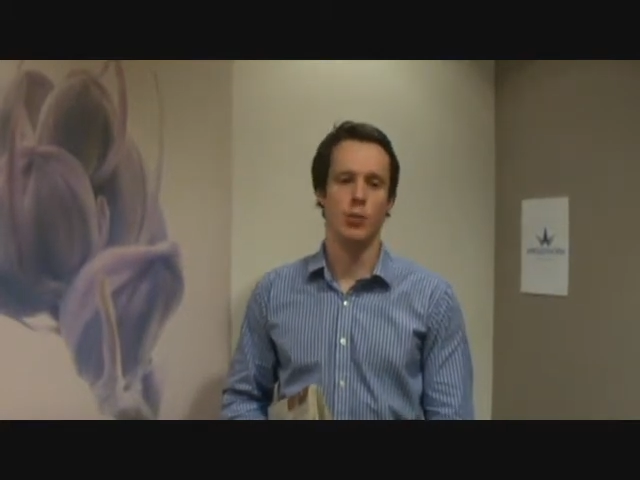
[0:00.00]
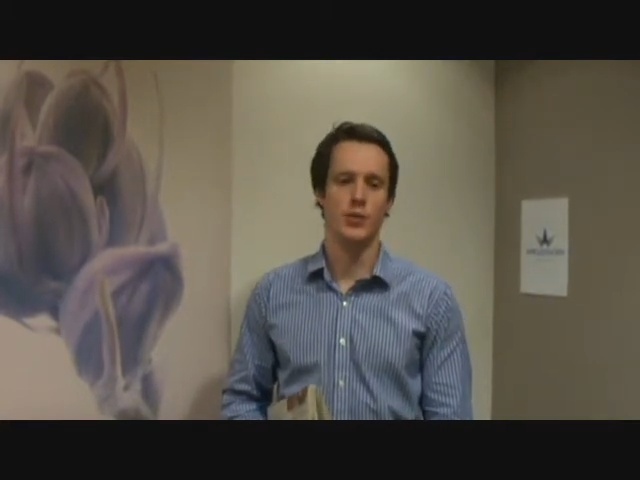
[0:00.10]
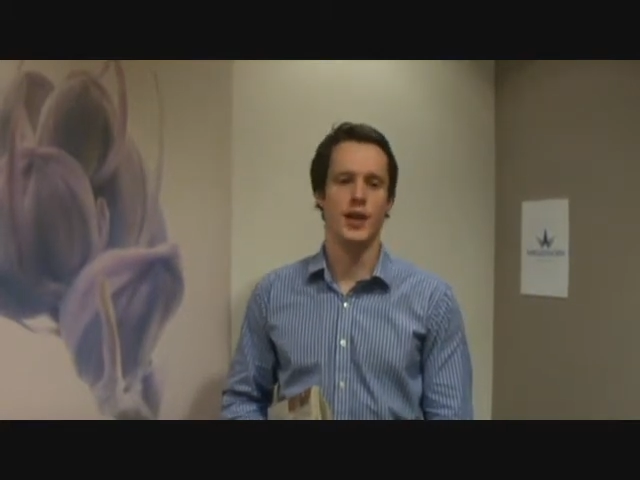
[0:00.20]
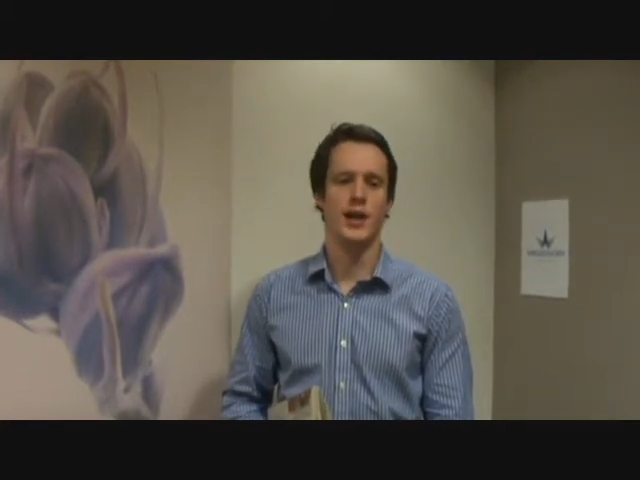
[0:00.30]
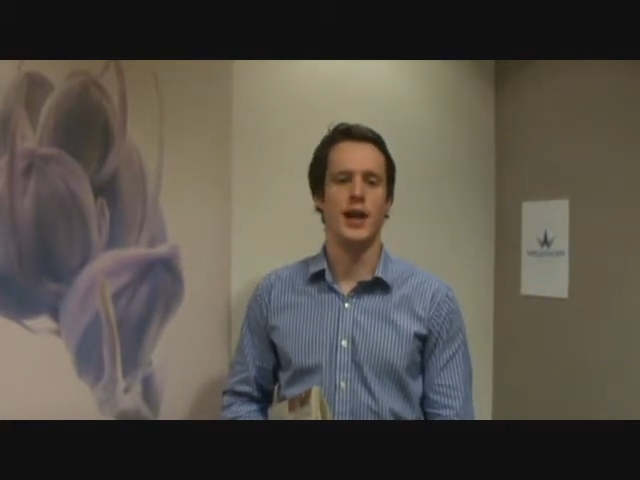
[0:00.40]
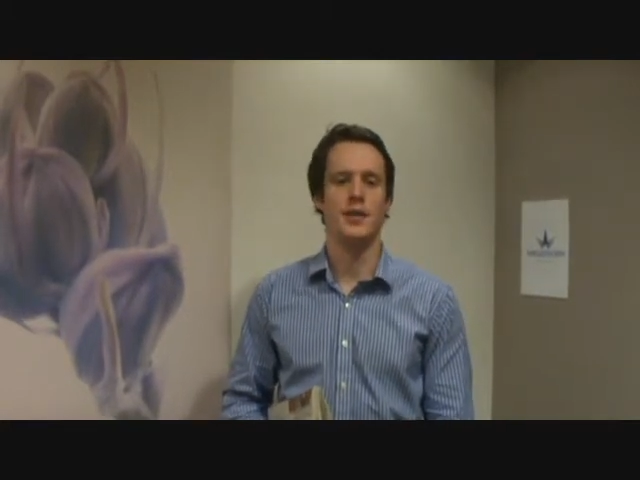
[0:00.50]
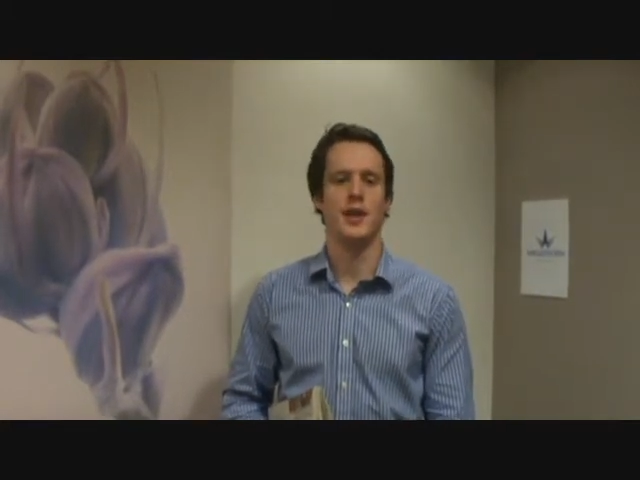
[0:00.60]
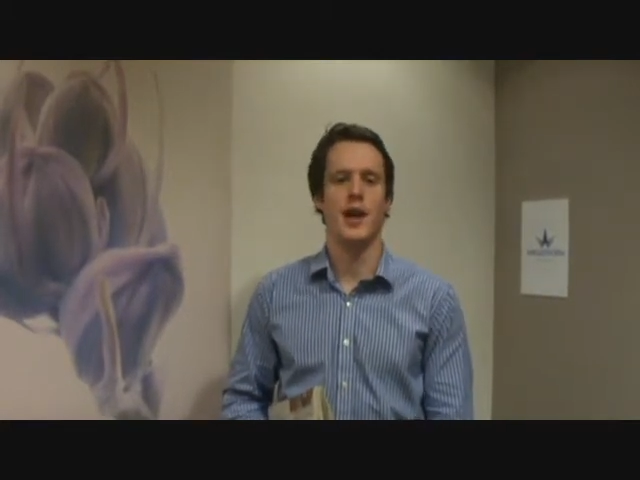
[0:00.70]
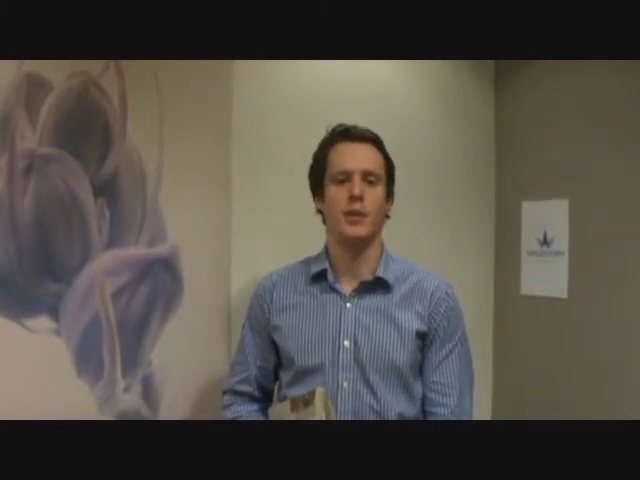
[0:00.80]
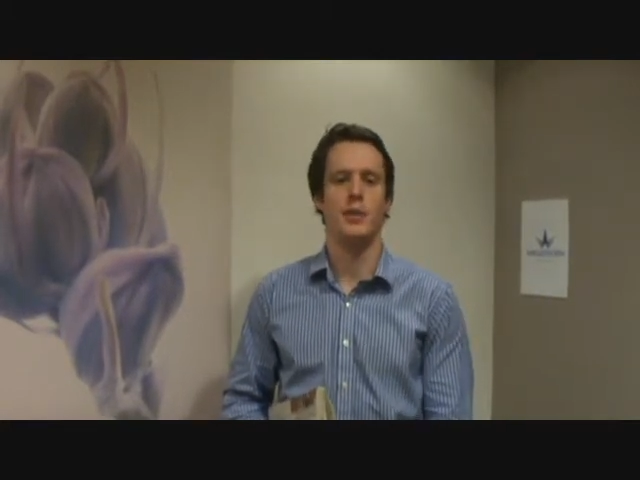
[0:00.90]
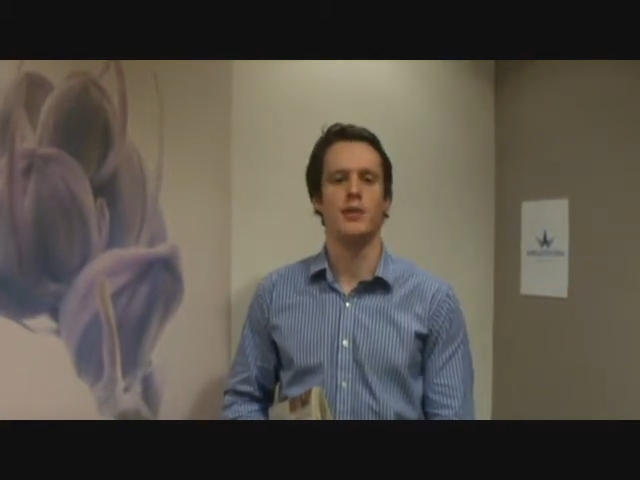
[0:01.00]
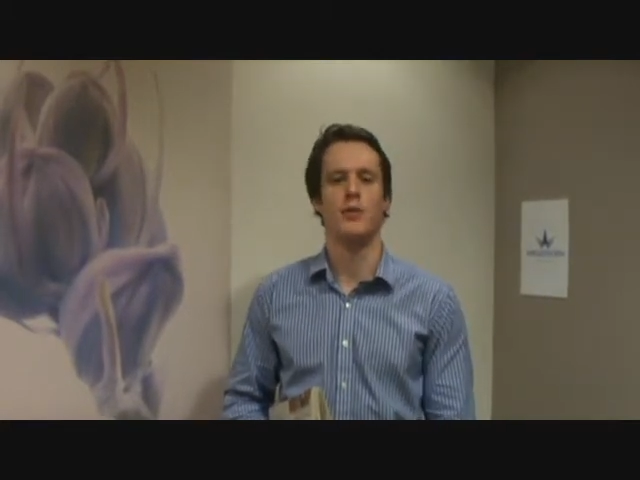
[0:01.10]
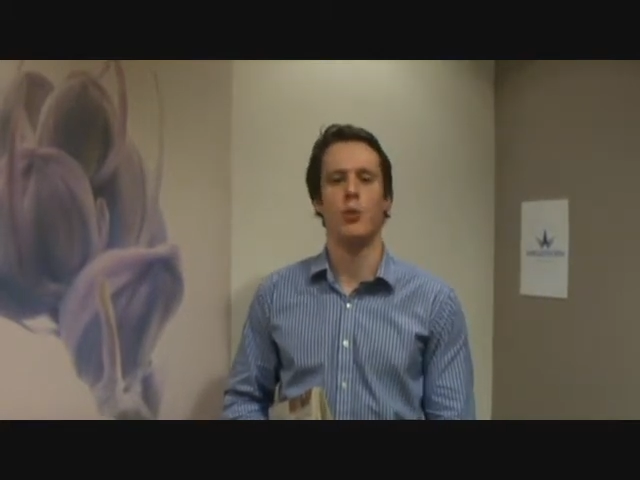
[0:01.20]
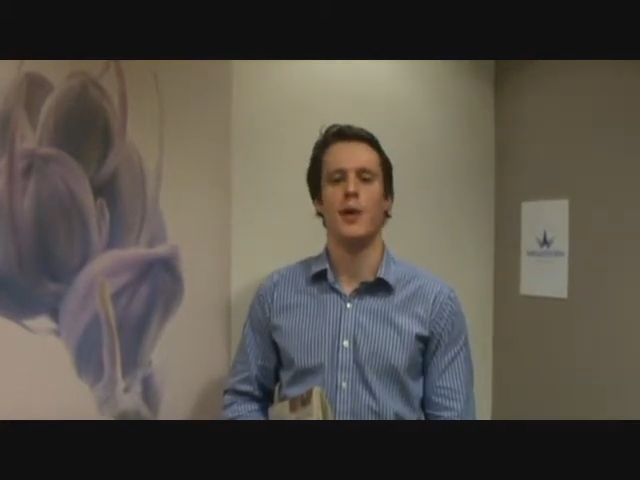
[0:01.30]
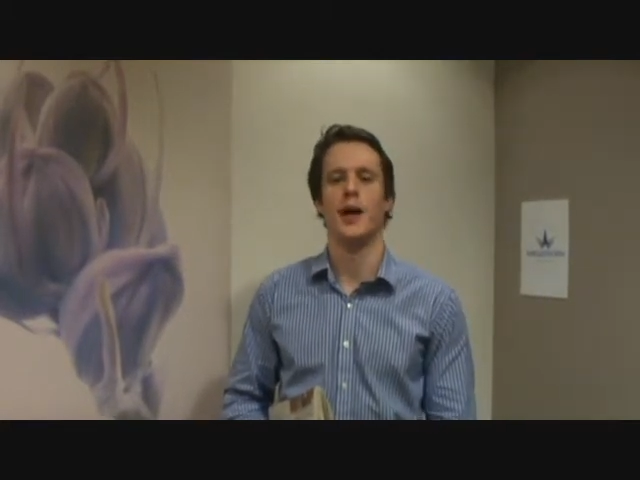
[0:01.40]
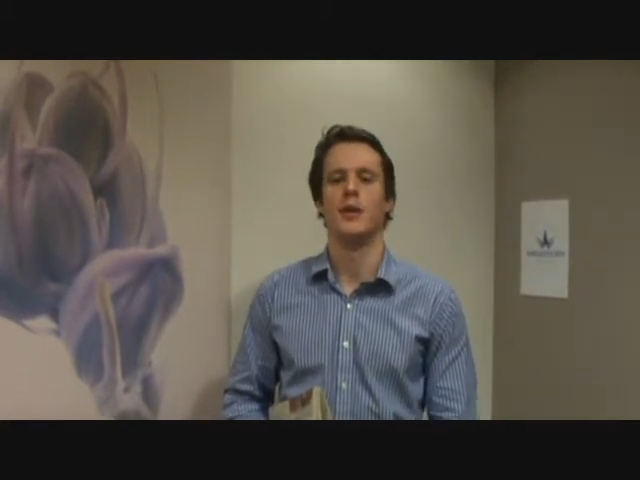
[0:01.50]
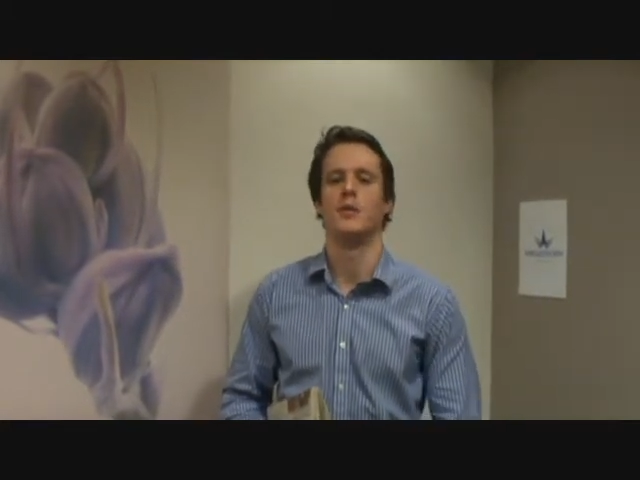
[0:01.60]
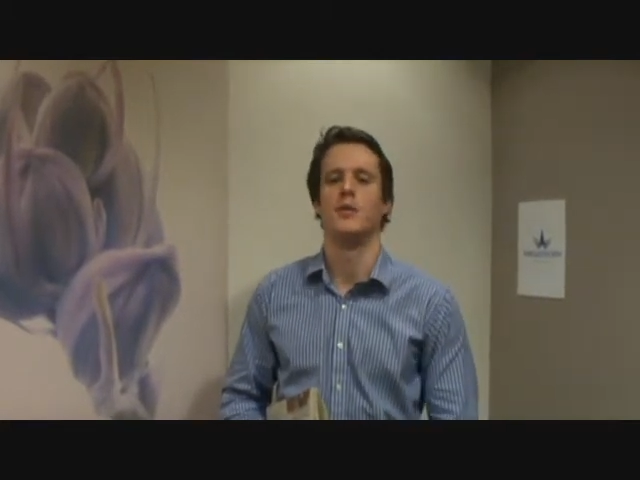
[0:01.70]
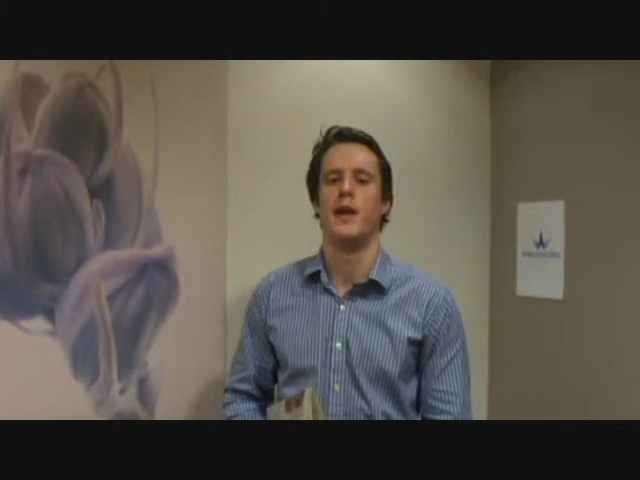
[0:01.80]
will today castigate the big four banks for